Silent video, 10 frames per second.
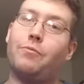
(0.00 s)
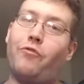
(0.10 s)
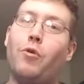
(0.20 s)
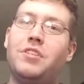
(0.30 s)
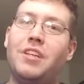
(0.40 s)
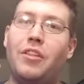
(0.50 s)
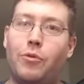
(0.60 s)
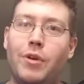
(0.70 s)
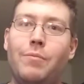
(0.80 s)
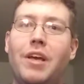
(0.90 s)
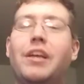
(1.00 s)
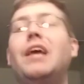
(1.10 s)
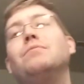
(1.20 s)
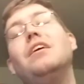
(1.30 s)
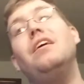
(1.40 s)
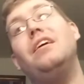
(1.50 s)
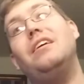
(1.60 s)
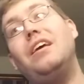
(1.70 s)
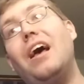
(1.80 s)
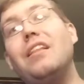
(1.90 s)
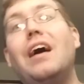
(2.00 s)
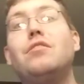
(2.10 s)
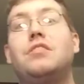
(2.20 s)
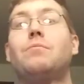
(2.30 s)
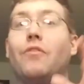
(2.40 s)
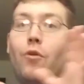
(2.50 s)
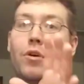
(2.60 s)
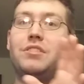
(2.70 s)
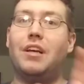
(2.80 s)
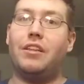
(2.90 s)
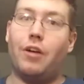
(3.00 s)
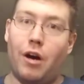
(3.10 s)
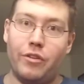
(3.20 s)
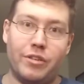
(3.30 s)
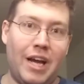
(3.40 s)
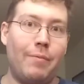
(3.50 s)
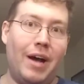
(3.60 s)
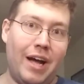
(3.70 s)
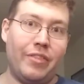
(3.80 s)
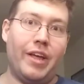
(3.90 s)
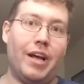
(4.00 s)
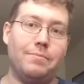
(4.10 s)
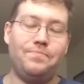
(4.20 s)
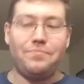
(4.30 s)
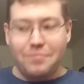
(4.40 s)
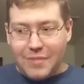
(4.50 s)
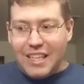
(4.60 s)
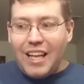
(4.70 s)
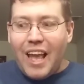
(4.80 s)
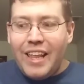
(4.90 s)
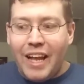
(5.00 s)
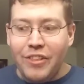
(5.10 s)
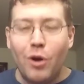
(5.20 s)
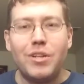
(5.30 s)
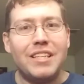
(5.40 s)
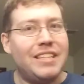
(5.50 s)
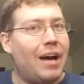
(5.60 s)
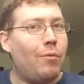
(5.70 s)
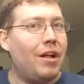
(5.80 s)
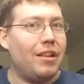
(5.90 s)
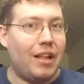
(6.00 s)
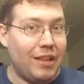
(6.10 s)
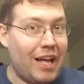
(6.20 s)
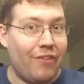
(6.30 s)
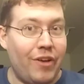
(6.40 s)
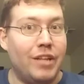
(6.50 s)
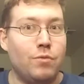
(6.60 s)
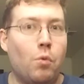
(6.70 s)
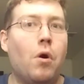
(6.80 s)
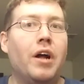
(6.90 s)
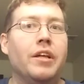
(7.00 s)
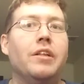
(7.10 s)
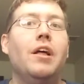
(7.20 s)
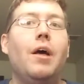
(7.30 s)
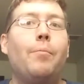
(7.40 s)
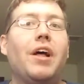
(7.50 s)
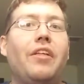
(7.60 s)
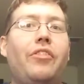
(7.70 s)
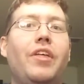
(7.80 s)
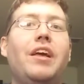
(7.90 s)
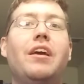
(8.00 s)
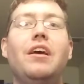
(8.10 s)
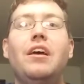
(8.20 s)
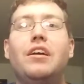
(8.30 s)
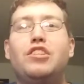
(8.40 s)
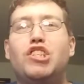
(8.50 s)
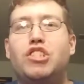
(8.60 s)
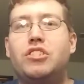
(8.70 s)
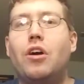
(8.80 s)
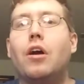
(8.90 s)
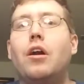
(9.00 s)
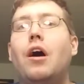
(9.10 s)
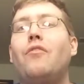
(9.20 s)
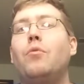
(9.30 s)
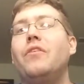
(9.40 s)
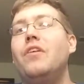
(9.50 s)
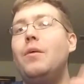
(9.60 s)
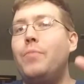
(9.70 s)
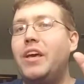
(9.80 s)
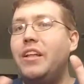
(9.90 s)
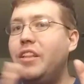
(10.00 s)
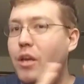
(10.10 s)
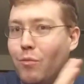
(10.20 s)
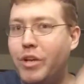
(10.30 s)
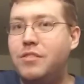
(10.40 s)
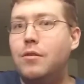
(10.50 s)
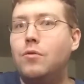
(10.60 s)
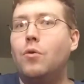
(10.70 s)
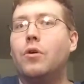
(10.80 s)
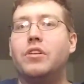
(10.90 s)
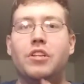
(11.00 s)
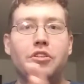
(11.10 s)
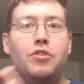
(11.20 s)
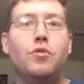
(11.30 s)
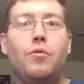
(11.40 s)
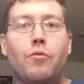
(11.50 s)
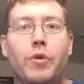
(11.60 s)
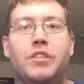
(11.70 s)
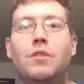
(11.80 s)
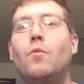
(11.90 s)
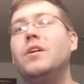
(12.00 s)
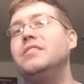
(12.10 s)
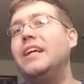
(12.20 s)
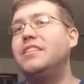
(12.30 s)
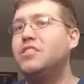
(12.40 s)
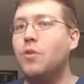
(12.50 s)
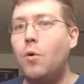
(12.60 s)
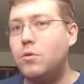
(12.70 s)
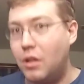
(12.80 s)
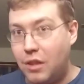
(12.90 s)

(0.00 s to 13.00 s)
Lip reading: Focusing on three main games allows them to focus all their time on that. And I know that's not what a lot of fans wanted, but I think to start off with picking the original Lord and the two recent ones that sold a